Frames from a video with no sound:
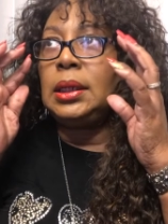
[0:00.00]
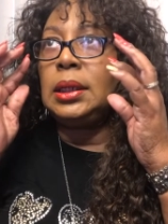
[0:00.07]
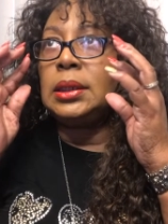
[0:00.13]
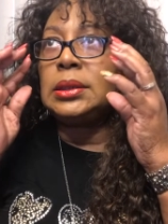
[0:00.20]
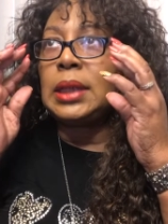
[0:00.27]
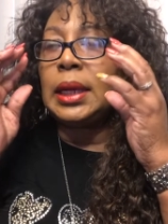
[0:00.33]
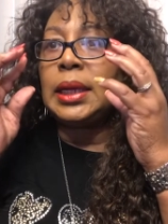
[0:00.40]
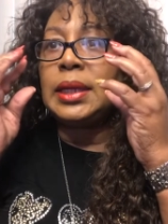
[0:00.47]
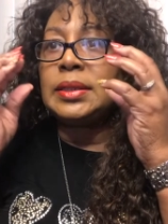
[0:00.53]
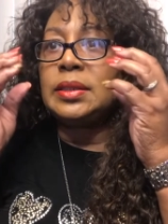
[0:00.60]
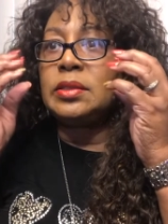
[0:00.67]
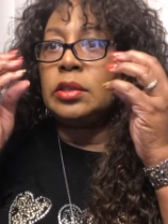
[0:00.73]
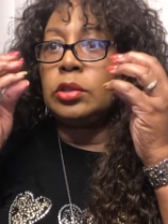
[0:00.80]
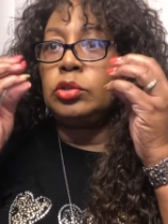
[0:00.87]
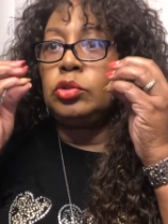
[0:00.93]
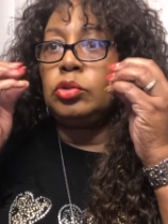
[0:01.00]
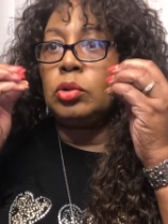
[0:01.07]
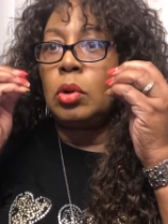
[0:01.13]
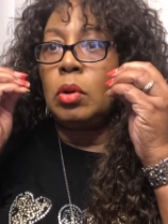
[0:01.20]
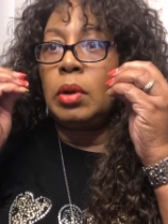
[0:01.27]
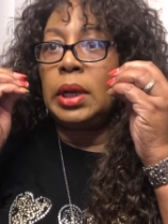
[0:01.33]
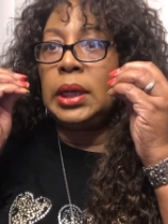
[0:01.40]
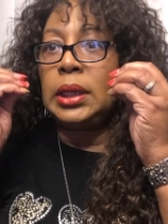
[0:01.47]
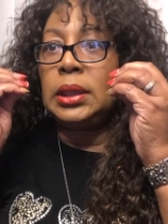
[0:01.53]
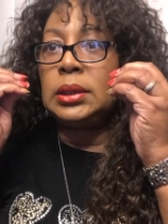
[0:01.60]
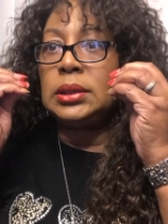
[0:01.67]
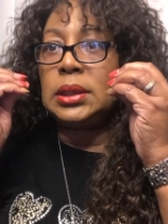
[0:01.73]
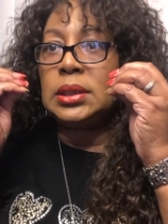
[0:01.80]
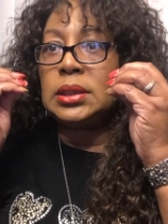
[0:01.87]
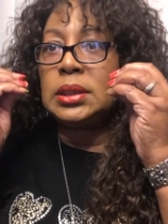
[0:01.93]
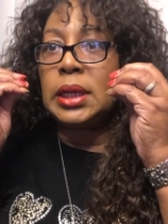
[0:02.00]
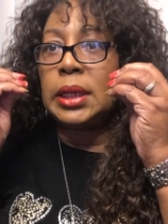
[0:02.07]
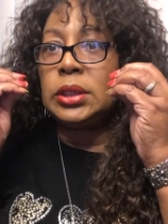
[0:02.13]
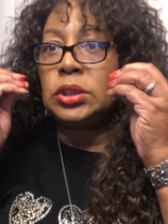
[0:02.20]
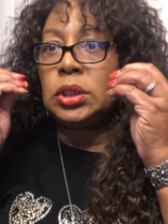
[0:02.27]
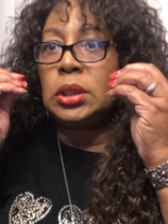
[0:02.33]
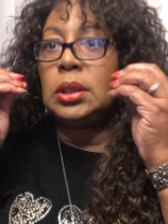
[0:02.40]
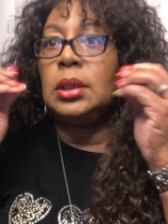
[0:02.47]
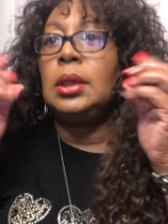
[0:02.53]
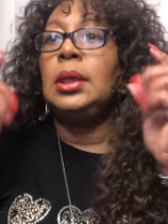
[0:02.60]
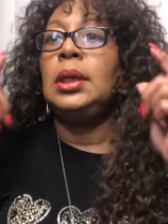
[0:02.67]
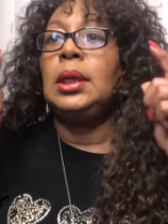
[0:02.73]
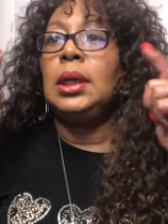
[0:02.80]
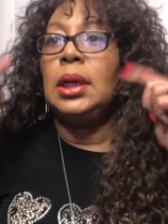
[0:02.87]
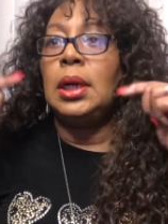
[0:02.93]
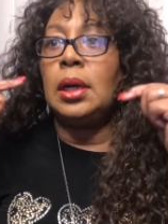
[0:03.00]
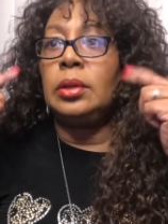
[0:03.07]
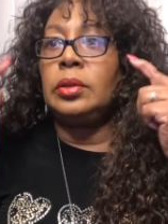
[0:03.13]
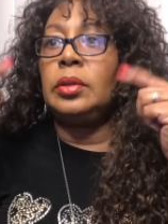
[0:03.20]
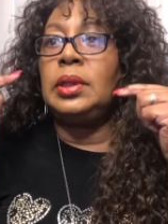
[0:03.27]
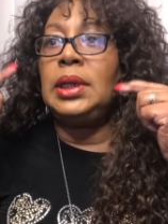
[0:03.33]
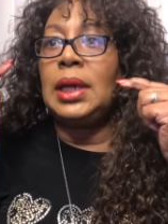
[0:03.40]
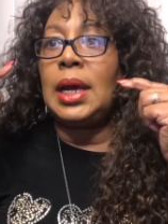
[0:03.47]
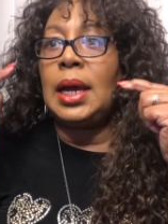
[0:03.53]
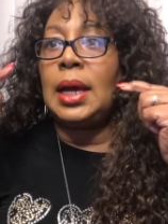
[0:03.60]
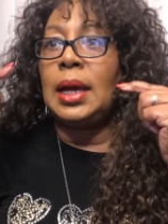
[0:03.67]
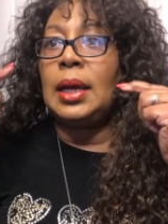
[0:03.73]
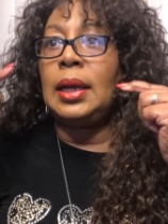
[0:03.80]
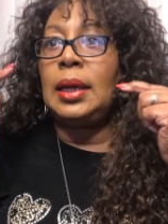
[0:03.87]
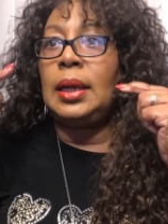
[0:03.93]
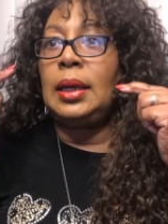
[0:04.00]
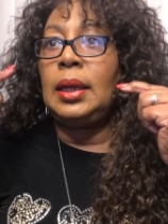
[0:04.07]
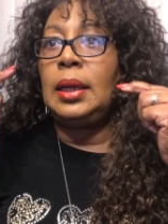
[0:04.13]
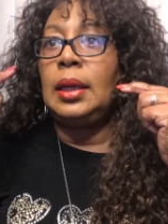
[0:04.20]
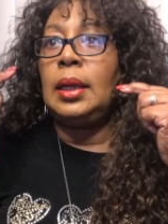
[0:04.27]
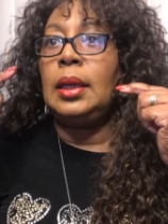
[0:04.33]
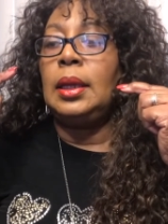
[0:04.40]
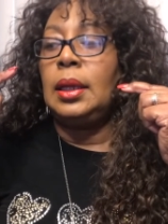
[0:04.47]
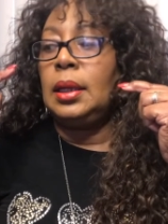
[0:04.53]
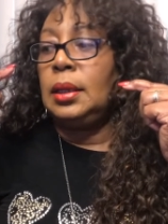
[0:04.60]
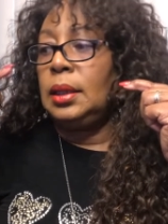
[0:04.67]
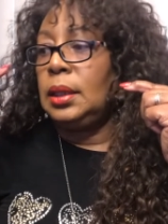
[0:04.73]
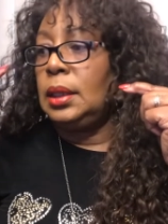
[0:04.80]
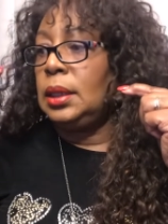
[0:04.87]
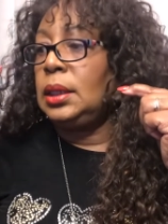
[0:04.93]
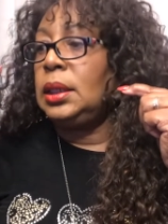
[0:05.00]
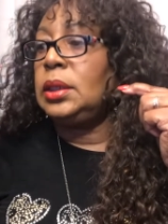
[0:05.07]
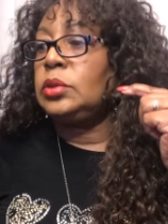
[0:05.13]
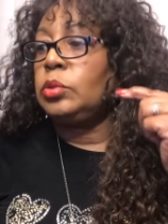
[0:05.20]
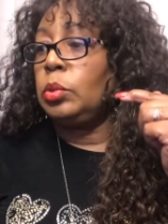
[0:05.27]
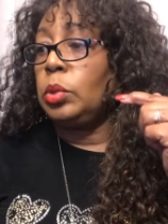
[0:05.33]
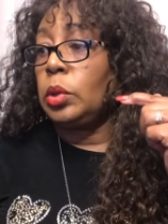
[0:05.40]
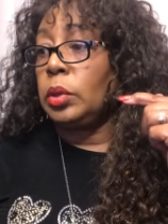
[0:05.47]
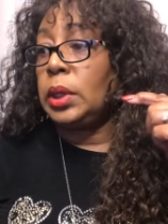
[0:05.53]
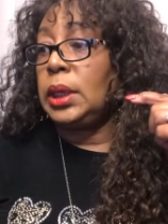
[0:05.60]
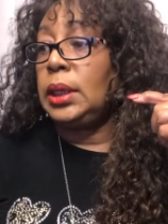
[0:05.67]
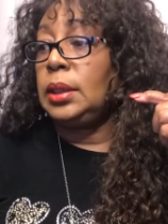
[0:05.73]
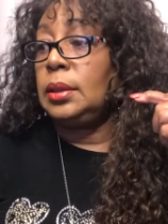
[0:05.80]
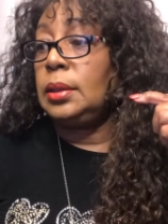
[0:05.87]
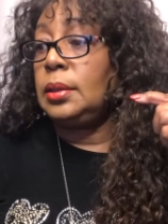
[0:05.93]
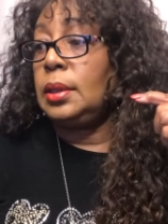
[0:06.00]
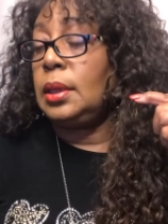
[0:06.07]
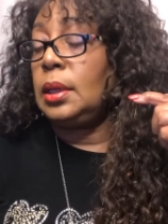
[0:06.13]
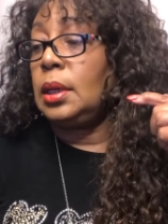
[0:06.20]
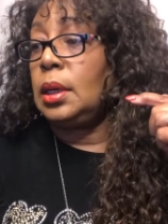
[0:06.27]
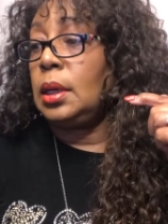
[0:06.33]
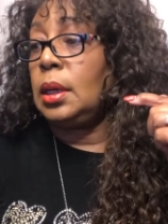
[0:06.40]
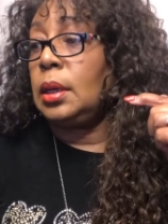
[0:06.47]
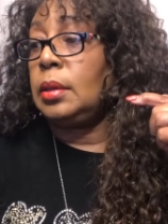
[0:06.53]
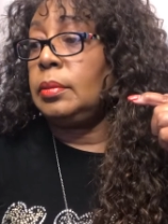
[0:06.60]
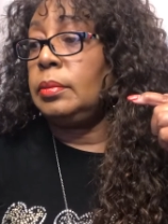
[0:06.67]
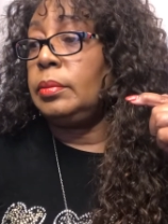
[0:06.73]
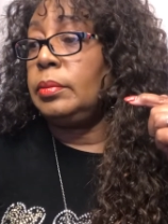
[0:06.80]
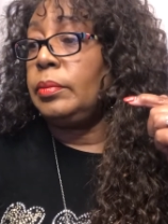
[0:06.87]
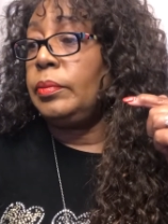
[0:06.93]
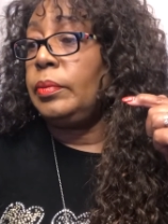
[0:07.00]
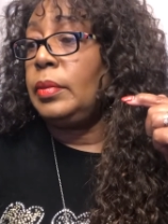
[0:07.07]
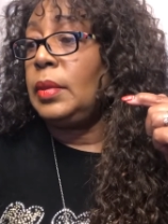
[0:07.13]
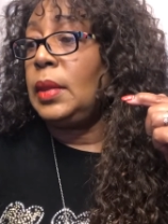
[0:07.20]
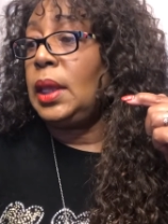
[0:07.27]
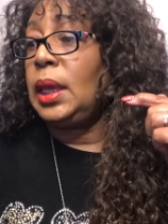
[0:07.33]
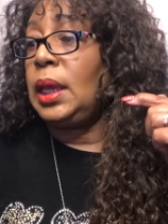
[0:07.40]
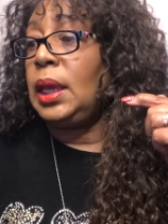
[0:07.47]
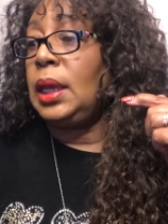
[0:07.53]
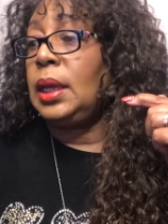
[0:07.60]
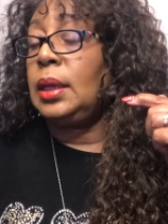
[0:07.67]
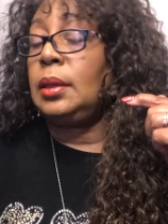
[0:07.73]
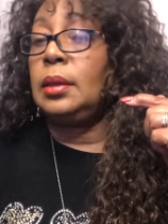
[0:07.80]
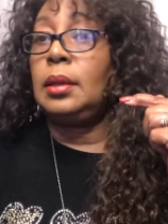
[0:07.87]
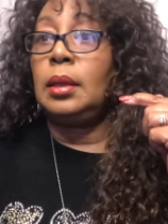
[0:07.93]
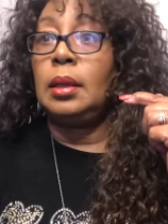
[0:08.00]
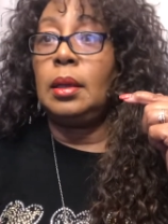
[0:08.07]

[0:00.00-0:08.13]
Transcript: it's I guess it's a drawing sensation under the eye, it is working. Um, and